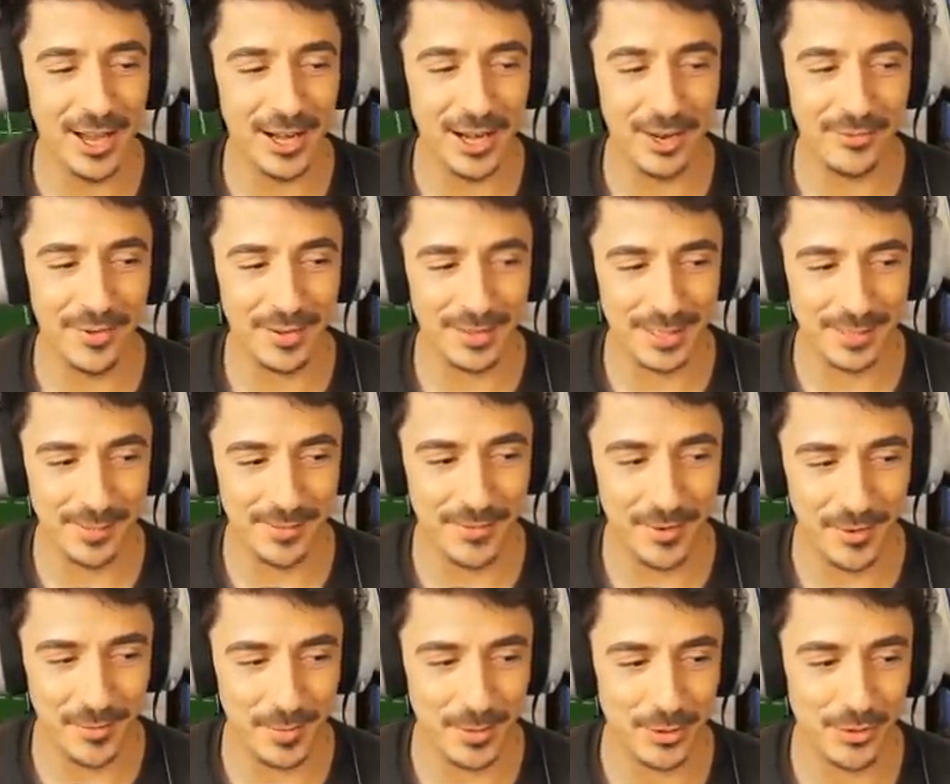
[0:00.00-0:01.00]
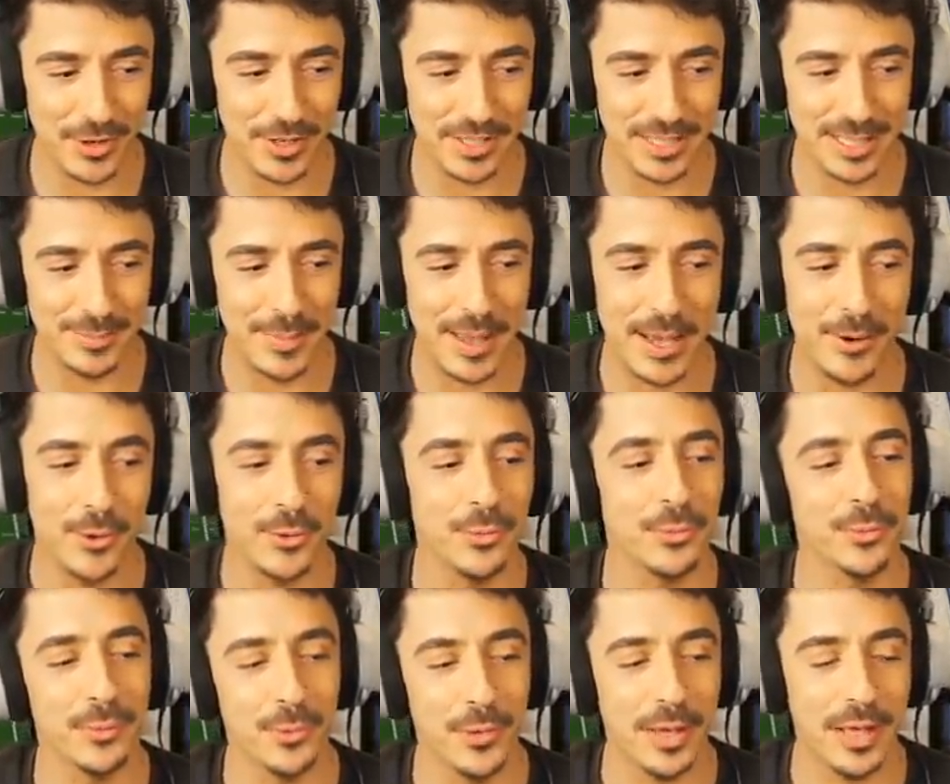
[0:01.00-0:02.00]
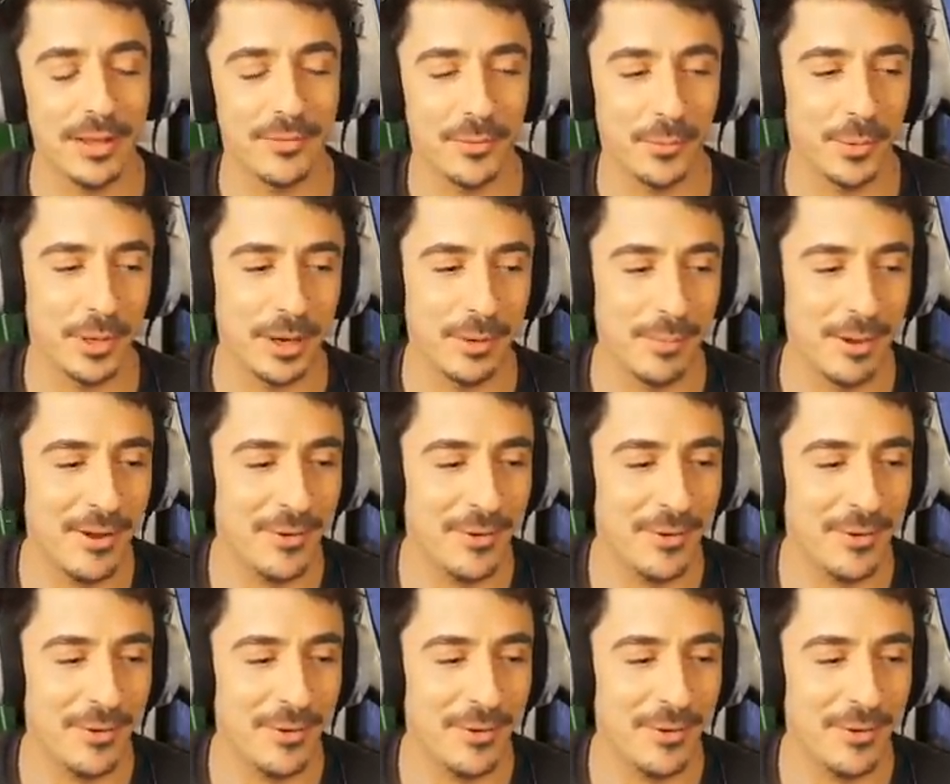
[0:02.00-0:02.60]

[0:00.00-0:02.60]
I love how some of you have been trying to spell whatever when I'm